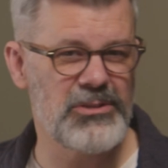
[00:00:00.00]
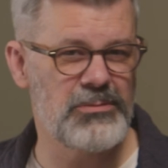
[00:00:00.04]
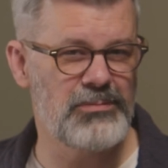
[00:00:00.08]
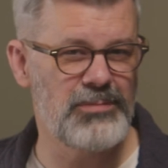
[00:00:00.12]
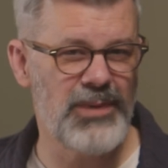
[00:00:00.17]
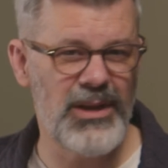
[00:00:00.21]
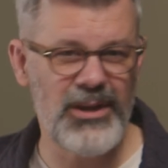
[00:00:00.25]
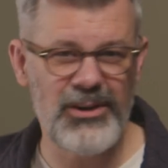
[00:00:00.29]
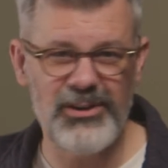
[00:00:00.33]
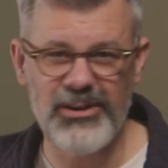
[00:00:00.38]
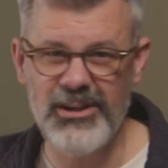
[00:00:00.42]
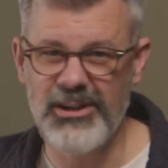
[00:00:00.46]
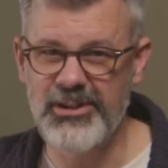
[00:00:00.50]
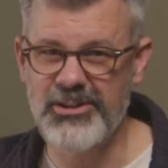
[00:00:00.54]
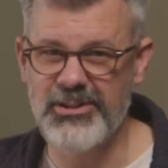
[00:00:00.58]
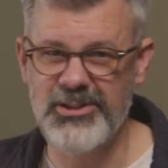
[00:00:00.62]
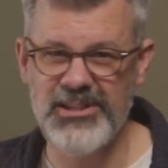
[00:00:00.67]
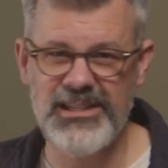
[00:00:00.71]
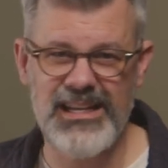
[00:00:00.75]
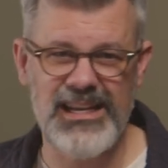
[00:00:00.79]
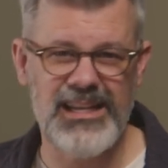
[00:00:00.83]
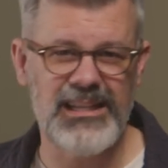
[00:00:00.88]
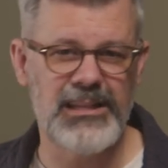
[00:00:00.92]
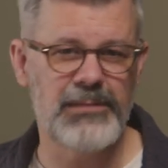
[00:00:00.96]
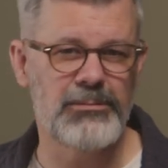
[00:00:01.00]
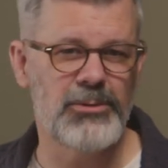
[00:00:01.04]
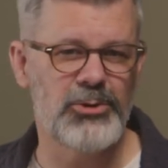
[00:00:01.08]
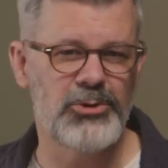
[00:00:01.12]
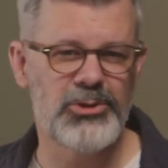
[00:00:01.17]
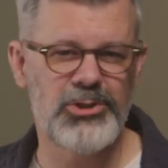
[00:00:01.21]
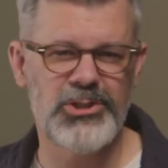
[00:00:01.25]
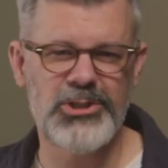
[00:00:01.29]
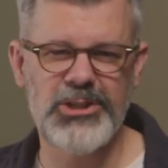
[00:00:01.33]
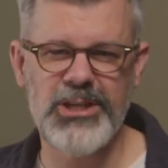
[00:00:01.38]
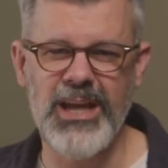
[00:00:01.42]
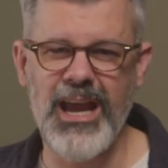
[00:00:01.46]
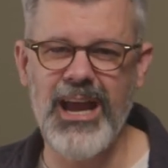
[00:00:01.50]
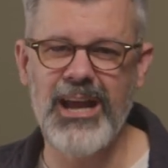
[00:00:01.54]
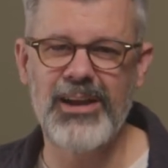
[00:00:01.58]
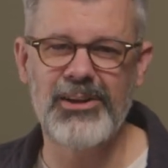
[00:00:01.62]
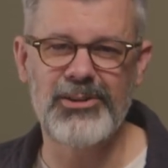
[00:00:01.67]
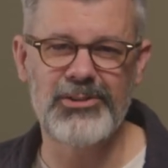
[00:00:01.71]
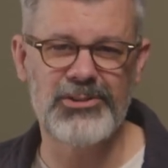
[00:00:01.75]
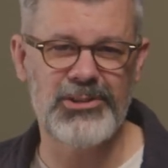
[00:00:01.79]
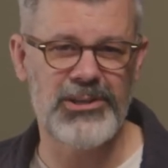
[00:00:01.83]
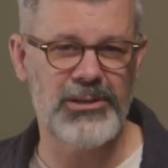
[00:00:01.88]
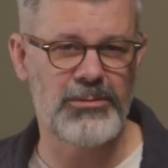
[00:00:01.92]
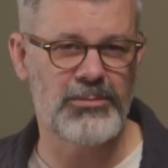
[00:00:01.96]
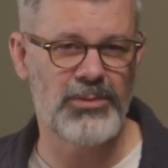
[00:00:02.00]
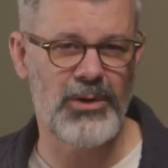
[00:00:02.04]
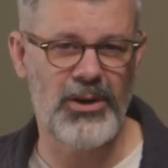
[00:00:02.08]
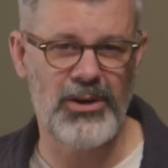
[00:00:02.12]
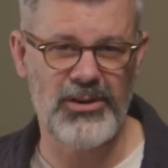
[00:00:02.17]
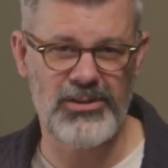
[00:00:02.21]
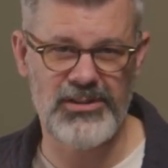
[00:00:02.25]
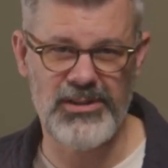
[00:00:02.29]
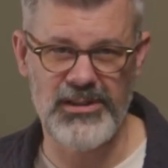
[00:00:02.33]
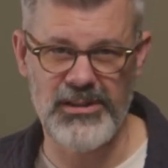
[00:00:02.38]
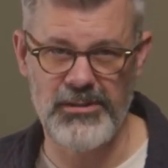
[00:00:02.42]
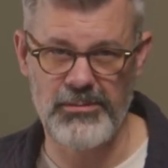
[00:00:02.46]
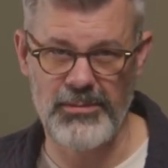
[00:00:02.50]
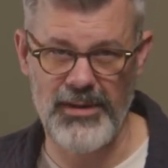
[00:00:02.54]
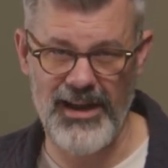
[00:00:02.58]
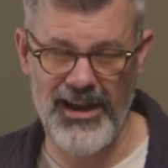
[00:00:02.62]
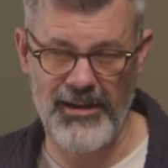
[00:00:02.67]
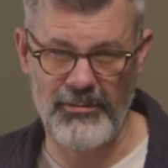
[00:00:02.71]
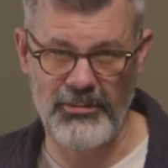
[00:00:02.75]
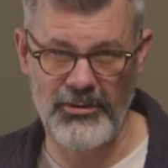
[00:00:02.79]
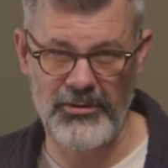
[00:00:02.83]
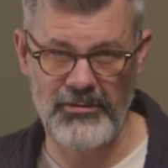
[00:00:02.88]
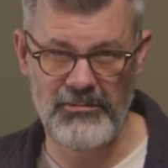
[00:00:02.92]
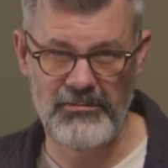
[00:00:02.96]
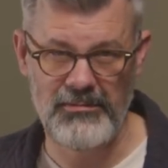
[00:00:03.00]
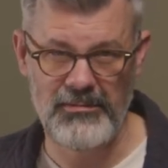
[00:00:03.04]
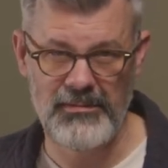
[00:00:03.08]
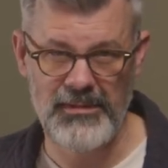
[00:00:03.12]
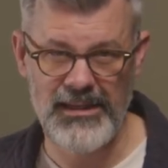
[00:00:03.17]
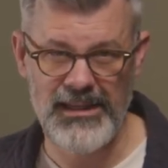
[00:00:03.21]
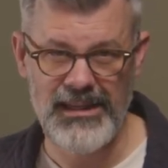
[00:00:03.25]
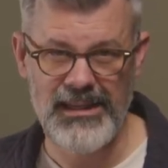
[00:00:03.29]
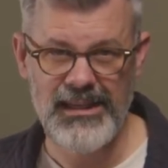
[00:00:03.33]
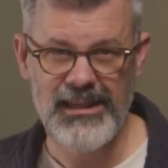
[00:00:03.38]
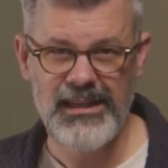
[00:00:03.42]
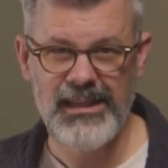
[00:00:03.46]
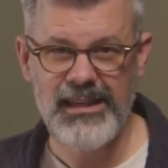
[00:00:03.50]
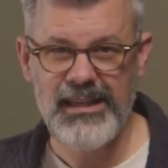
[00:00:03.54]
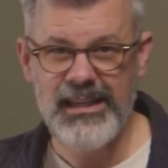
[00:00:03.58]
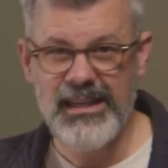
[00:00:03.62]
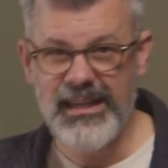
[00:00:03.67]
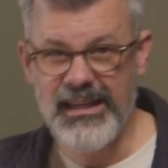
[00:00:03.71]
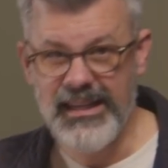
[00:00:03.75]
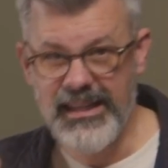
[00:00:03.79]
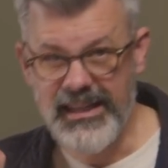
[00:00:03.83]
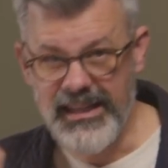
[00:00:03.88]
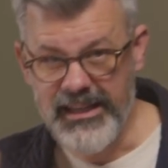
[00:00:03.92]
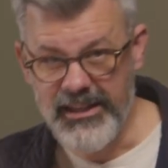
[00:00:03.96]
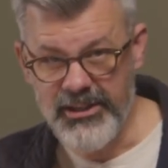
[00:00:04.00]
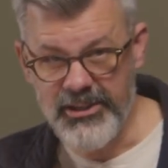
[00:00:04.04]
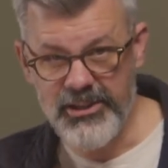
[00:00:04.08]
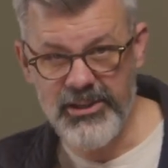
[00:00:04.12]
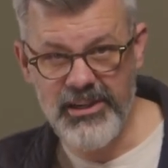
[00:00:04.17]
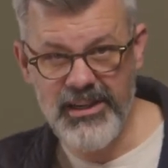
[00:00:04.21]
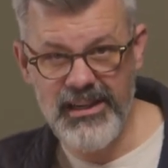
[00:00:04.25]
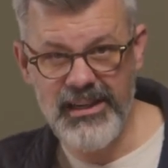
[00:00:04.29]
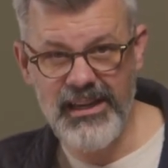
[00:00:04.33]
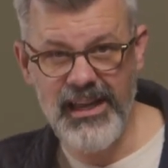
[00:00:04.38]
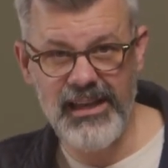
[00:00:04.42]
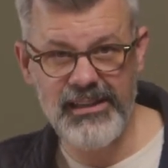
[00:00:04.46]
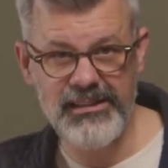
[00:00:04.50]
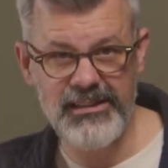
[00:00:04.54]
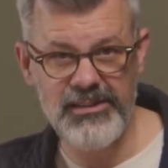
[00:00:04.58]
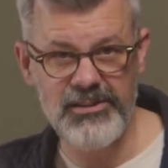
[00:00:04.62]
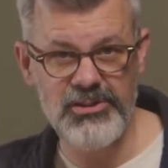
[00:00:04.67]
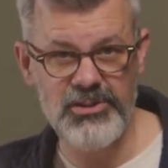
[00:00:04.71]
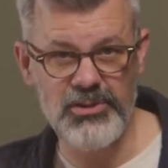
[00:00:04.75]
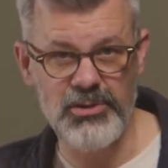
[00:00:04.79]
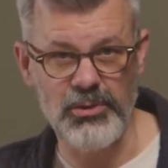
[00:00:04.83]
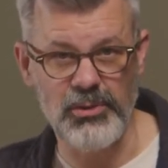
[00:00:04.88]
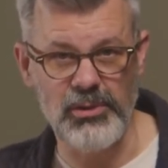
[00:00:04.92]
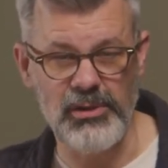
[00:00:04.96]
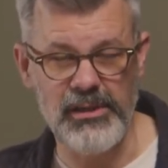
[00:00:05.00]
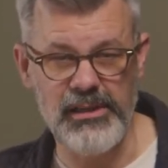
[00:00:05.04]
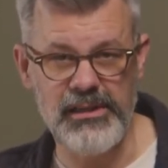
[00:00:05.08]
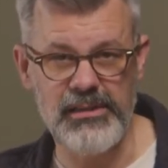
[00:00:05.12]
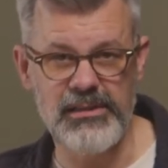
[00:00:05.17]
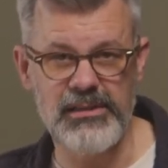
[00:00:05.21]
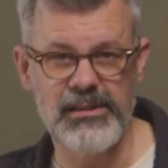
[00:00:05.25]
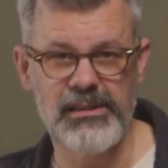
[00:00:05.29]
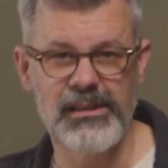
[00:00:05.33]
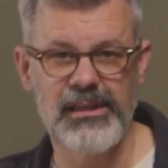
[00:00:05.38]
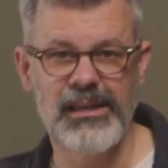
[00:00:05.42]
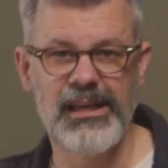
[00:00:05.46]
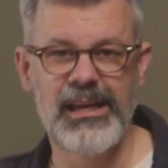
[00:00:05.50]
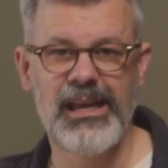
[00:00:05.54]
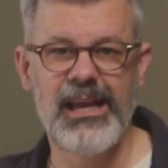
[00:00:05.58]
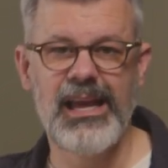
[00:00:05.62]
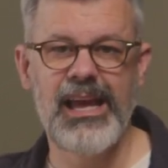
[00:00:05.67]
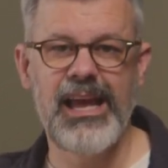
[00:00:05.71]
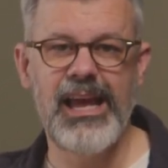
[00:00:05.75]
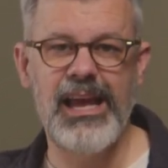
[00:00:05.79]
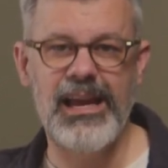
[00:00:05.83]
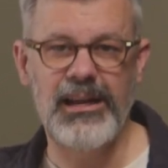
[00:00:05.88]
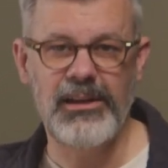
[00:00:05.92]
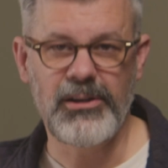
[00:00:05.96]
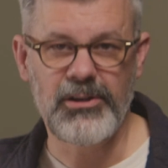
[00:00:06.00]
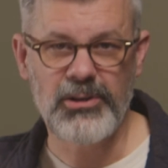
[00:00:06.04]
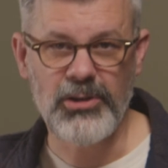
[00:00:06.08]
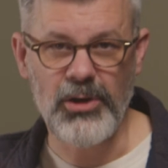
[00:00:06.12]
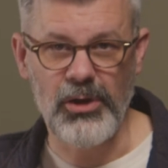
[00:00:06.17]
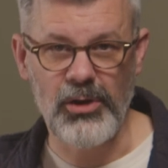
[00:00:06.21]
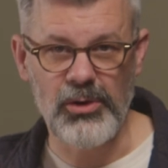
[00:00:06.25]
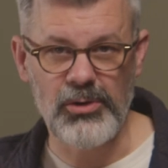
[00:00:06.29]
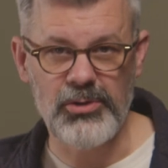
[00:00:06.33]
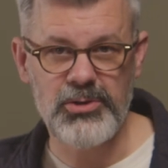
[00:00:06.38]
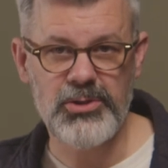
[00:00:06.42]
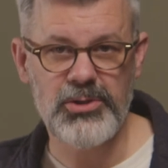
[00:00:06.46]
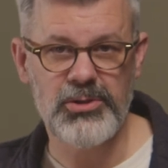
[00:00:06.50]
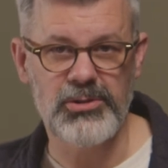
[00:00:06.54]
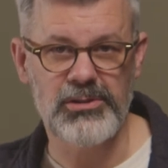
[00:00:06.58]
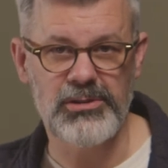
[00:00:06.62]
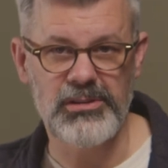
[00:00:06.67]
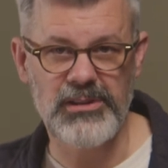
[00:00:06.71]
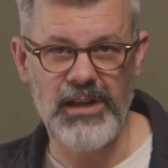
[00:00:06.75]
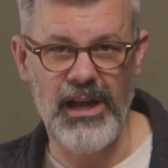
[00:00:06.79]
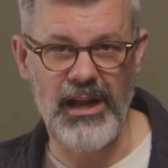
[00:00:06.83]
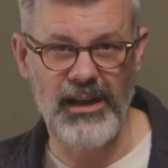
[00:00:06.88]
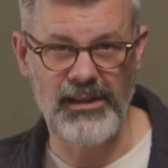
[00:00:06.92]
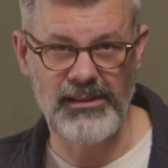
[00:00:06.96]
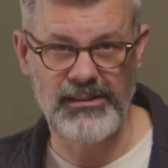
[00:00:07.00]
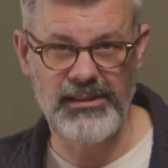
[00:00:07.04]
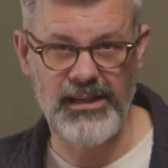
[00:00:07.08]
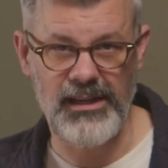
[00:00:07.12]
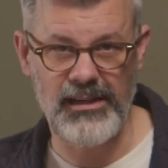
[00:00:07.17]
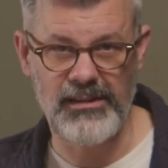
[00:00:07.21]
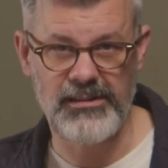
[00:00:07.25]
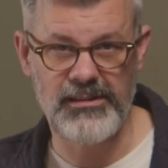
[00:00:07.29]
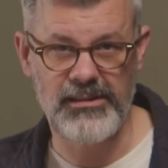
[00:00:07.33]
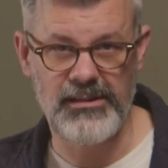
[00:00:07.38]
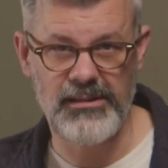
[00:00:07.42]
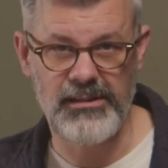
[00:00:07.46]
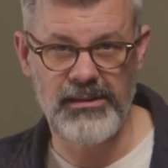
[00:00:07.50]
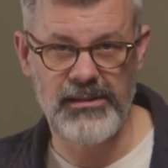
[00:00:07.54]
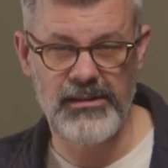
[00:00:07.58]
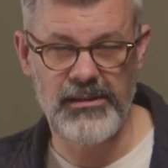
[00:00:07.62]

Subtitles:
better understand the most challenging parts of the Bible: interconnected stories and cultural context.